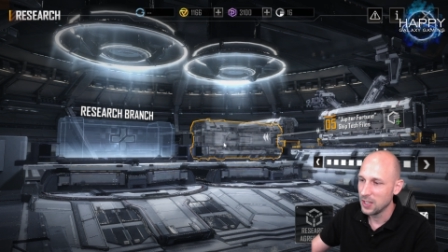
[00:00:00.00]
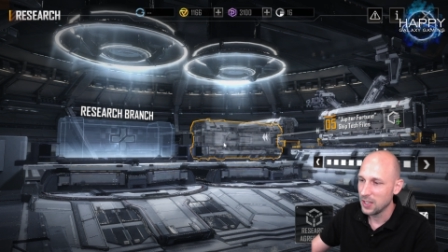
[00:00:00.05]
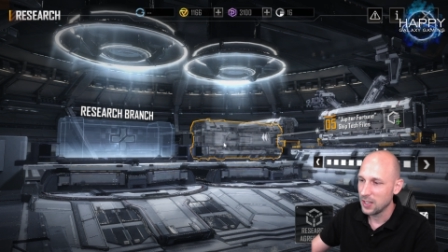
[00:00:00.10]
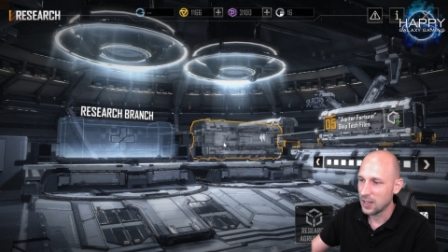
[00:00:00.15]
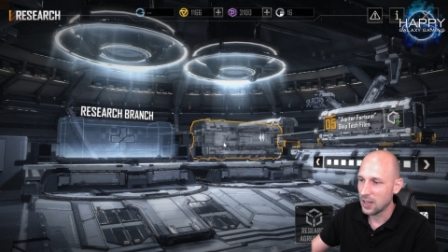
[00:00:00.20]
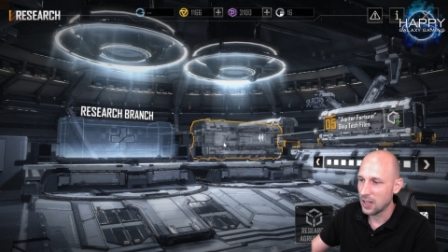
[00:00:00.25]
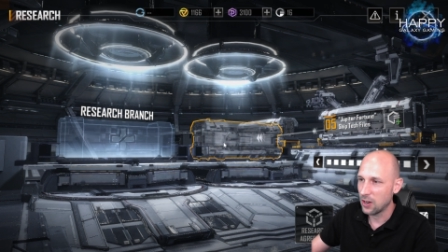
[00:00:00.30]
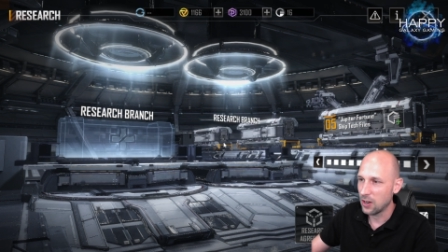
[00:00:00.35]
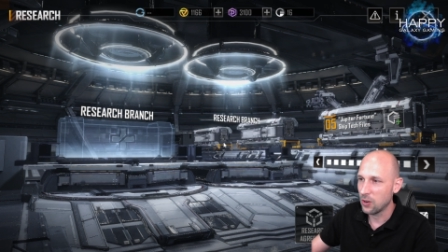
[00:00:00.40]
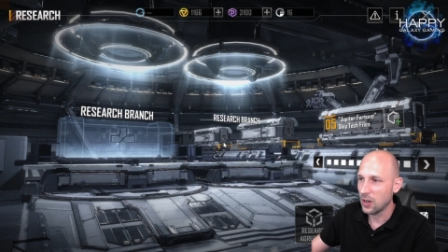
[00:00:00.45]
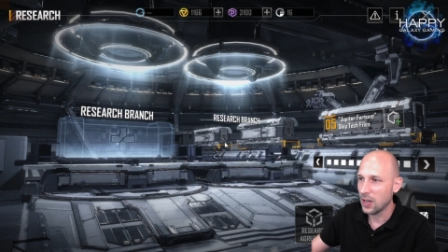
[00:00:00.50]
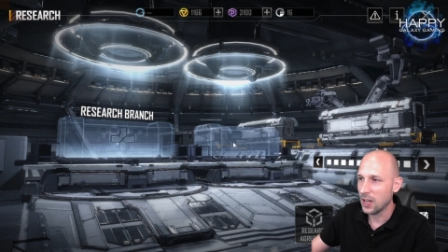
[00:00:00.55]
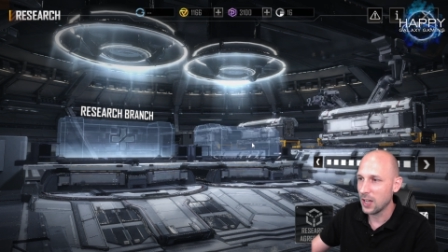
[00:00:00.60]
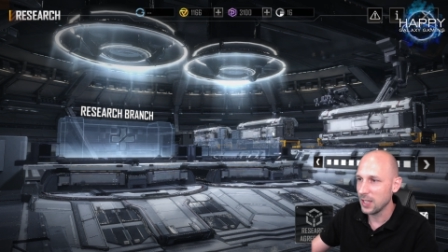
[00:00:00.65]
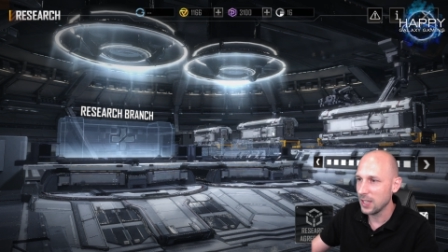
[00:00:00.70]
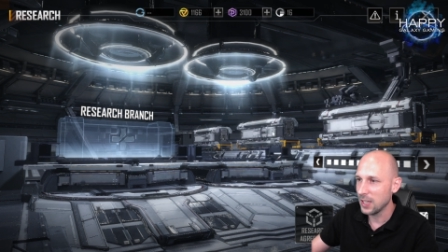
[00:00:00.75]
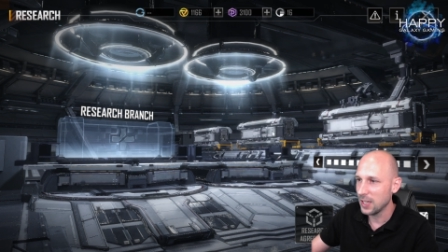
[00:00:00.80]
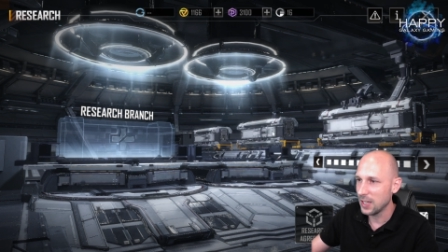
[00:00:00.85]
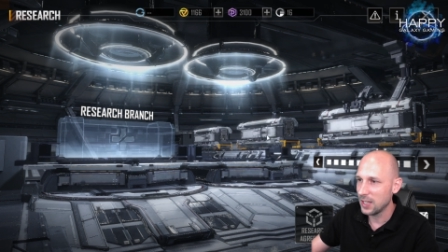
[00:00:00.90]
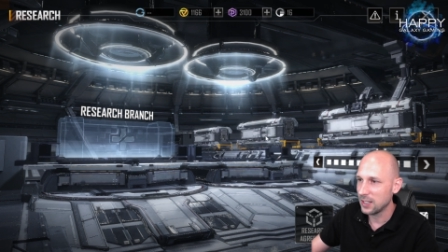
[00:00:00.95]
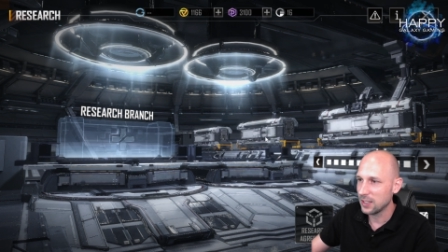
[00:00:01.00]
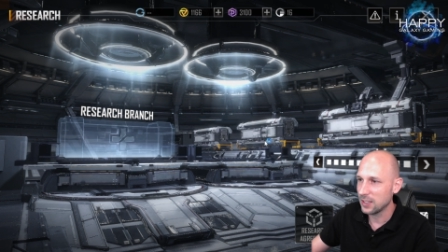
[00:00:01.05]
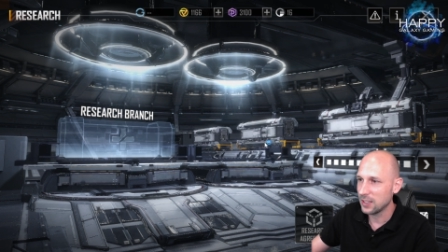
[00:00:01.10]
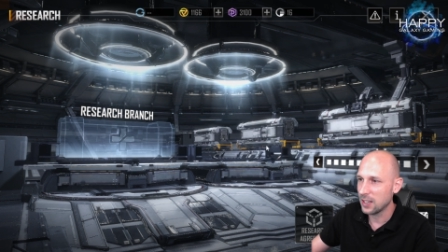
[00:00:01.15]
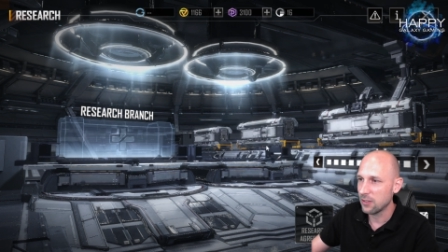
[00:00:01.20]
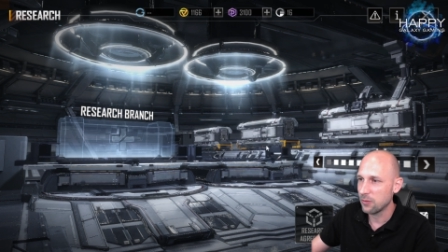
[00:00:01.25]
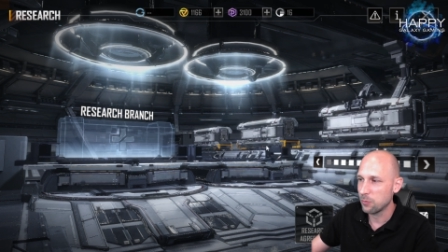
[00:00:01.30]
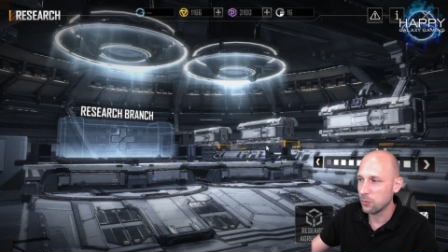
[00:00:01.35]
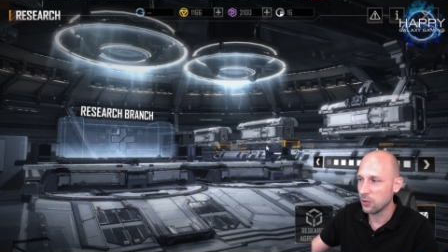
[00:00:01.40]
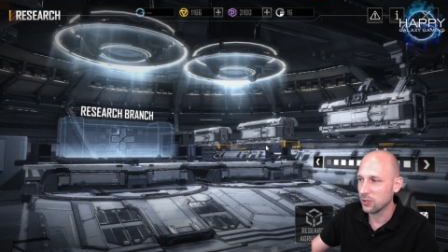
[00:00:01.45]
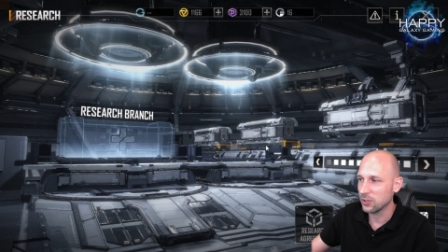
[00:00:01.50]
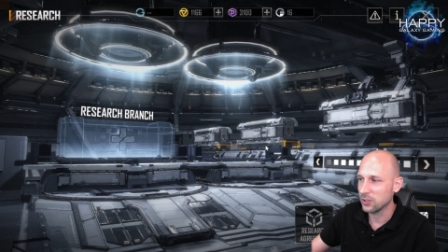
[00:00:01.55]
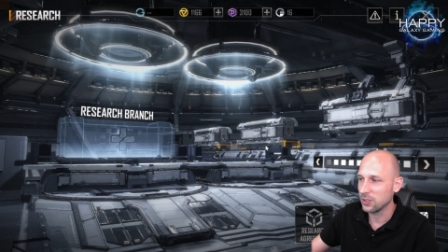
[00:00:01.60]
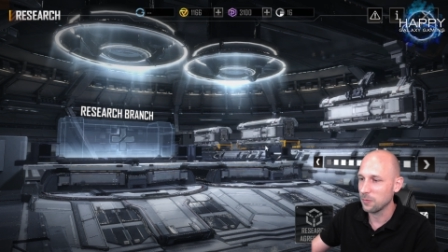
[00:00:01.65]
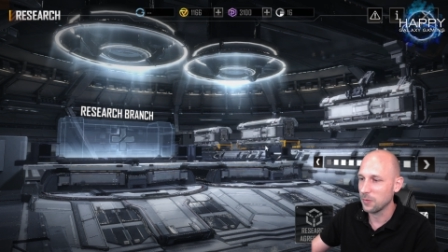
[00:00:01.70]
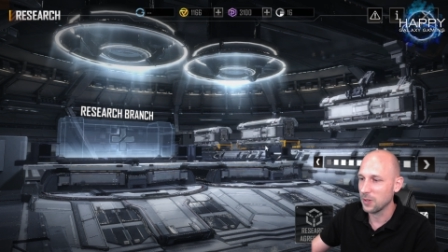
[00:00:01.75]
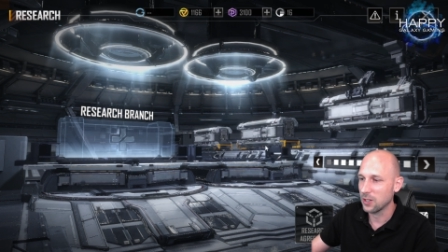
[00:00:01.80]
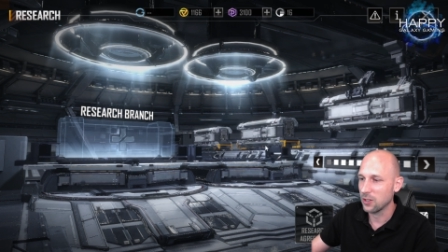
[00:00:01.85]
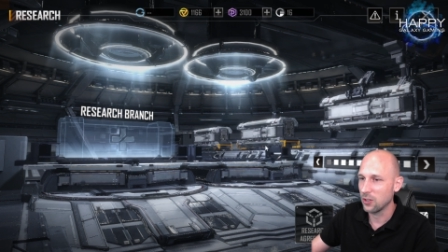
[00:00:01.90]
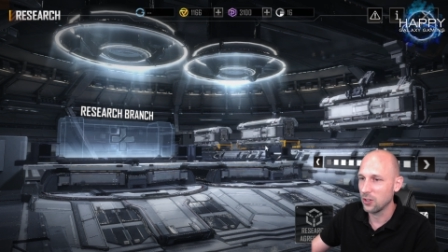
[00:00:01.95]
Now, I had enough
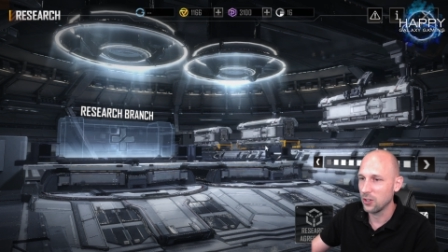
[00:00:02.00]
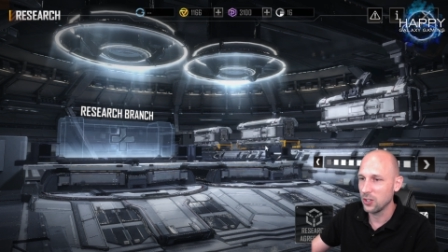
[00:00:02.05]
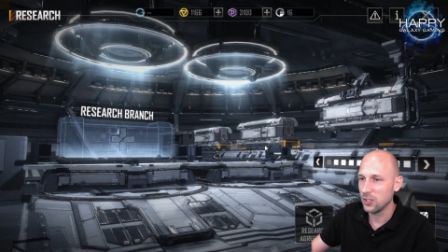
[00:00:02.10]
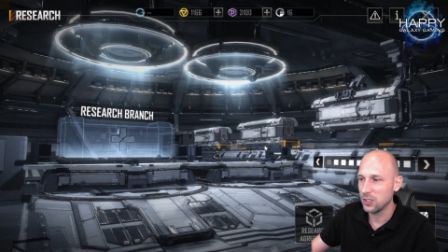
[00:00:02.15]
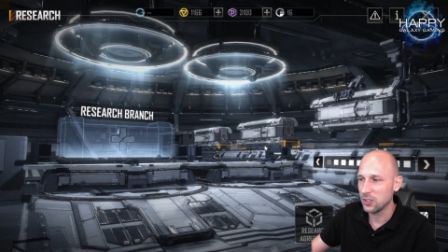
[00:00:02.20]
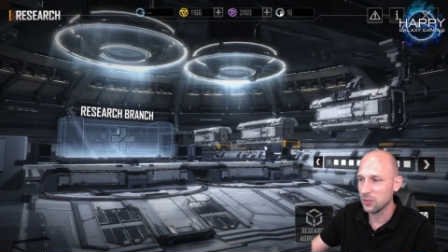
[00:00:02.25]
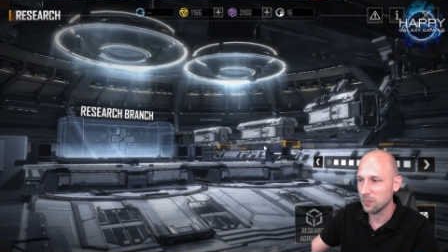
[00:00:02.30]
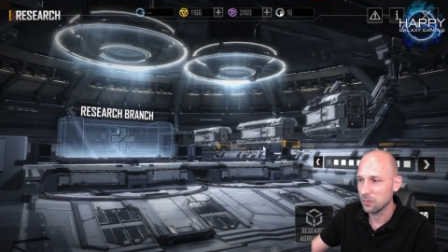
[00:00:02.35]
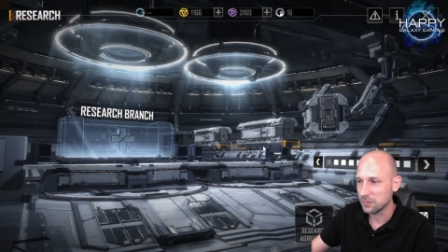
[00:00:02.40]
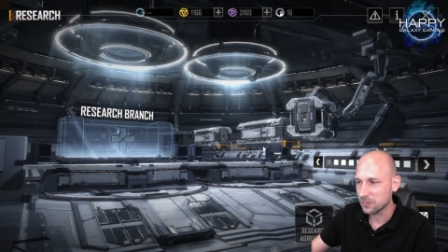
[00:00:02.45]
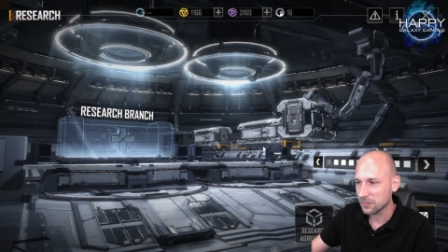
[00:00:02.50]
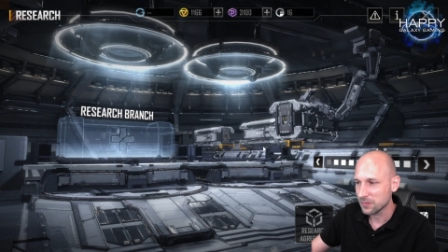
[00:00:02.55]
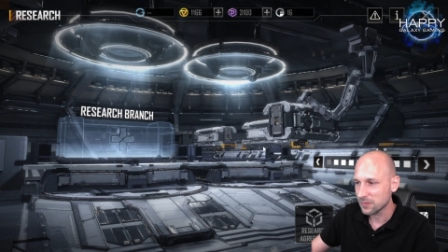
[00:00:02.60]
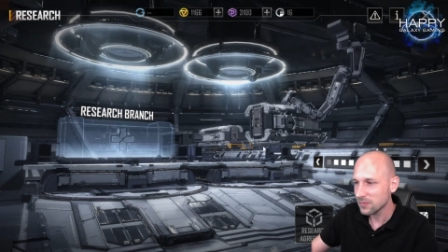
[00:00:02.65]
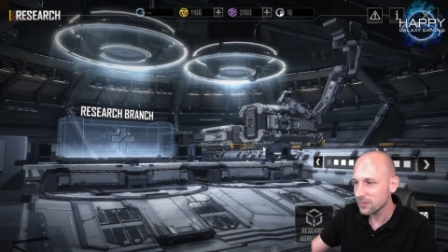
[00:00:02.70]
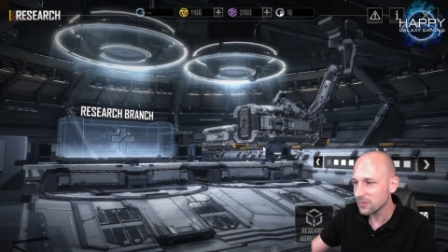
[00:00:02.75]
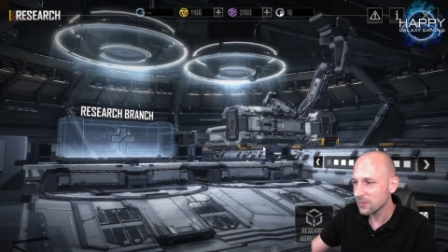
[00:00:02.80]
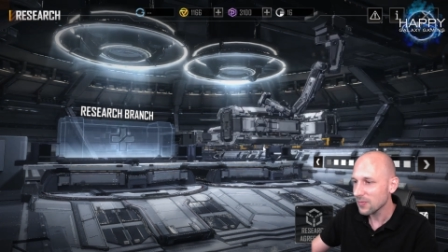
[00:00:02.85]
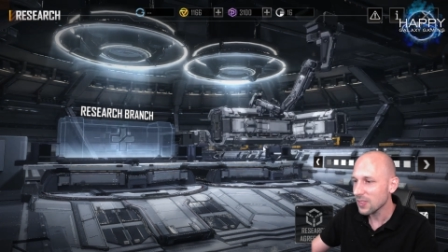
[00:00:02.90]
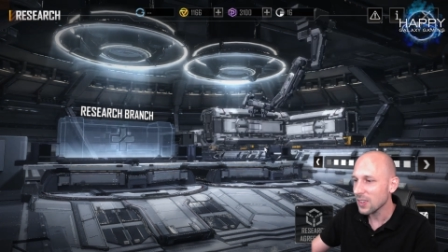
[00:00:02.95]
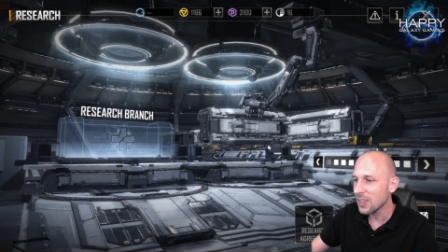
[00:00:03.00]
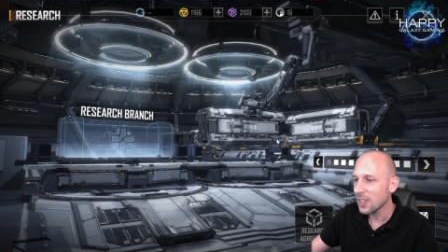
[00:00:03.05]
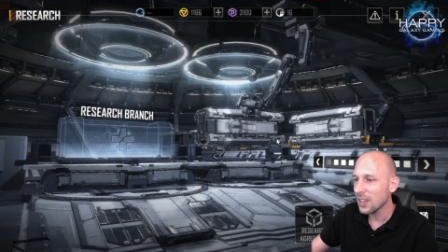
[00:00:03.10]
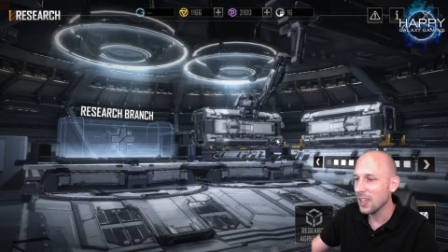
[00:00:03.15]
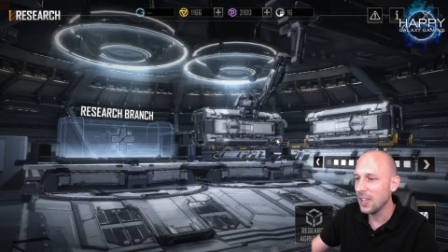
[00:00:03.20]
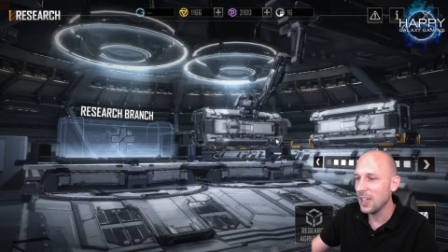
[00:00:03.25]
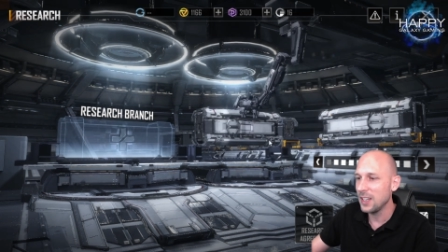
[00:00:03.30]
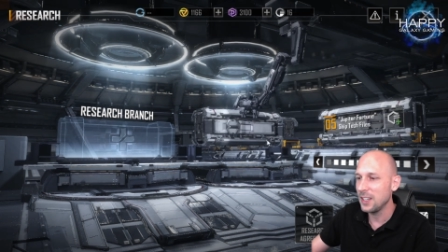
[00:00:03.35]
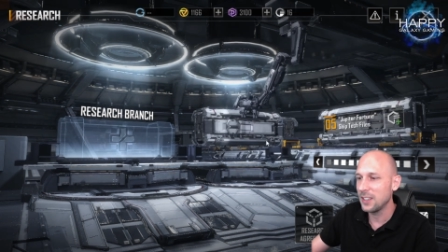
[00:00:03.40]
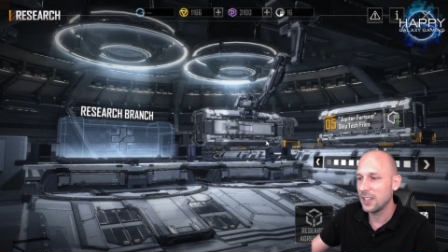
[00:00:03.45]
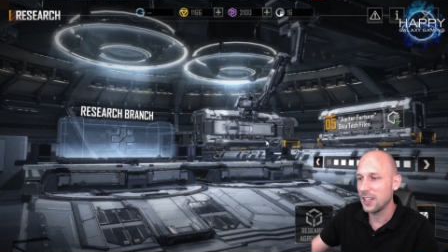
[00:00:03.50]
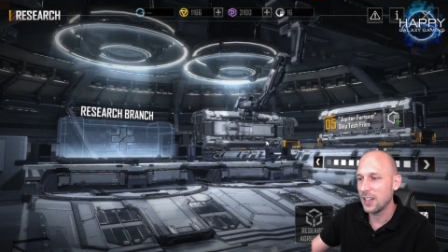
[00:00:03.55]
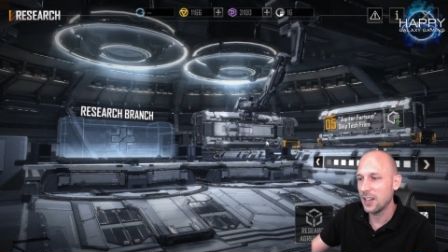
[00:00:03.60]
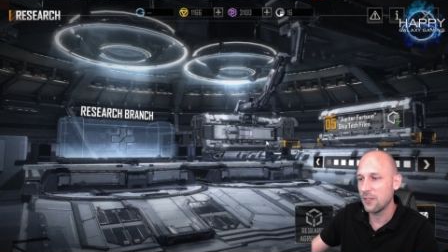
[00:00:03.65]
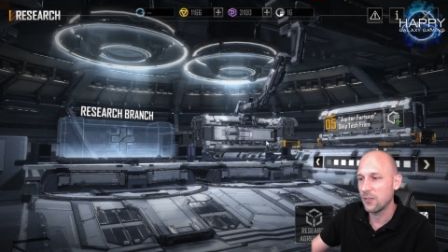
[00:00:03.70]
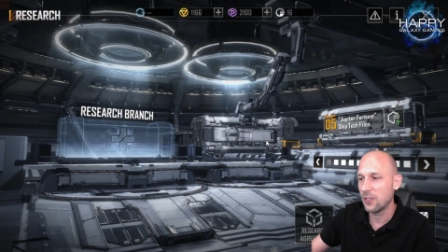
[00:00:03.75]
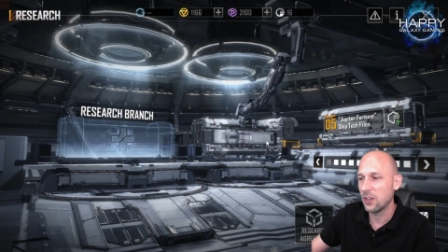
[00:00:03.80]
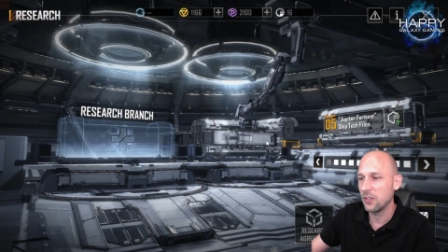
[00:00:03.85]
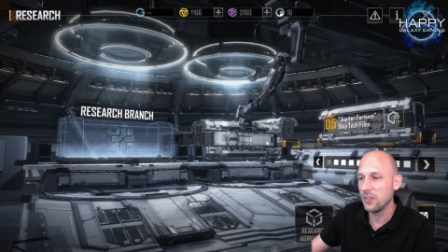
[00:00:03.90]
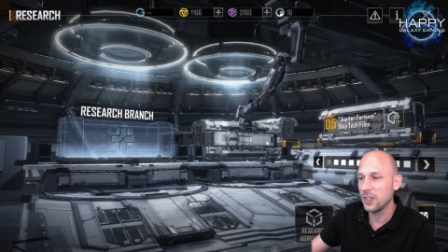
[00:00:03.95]
Proxima coins, and
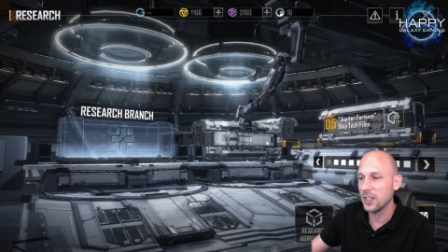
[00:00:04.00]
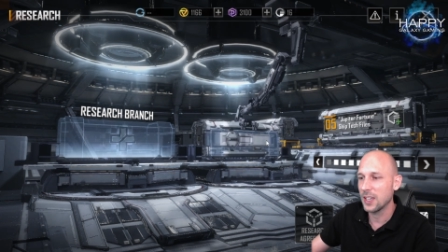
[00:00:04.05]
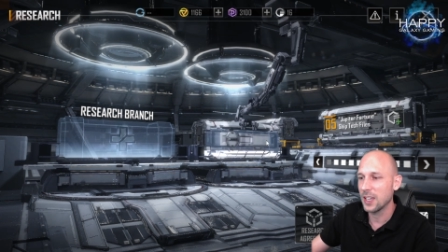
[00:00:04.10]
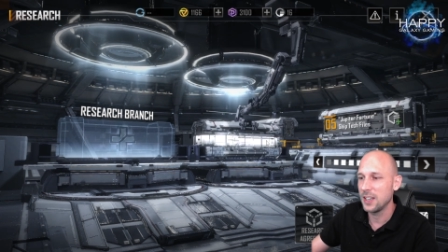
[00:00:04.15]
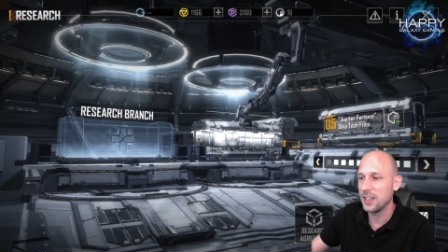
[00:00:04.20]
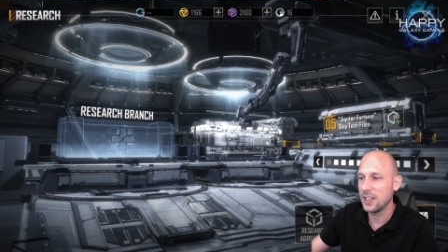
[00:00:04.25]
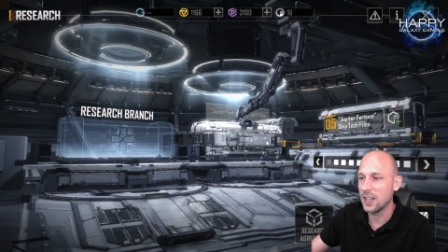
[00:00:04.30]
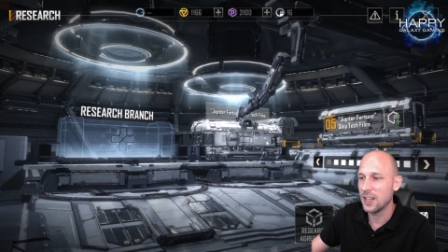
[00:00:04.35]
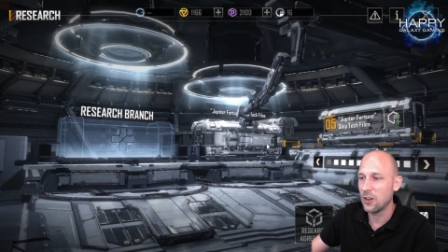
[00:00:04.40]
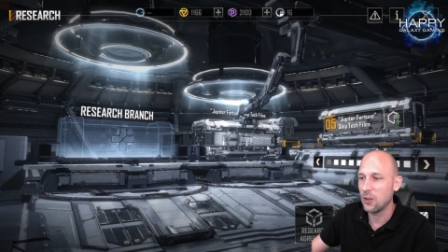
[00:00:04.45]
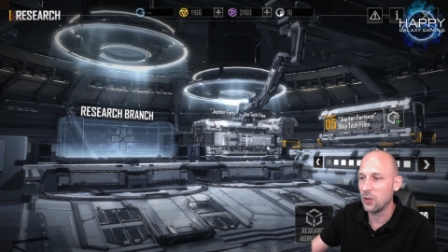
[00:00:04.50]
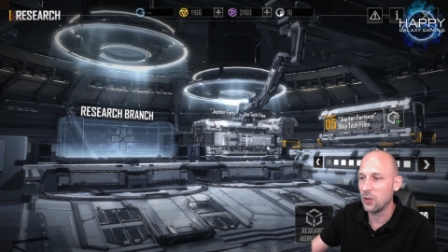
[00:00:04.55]
therefore we can now